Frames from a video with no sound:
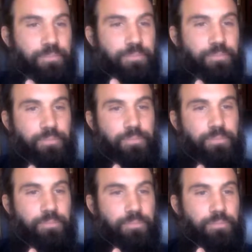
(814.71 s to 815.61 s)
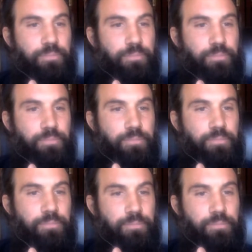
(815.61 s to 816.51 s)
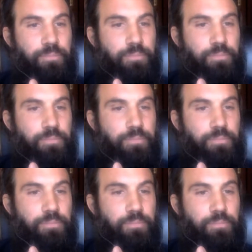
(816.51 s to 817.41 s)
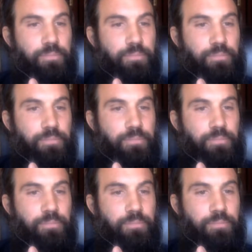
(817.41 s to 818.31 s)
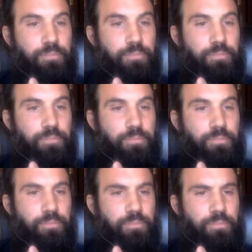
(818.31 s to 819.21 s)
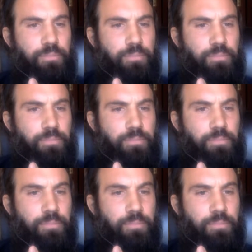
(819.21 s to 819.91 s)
(no one is talking)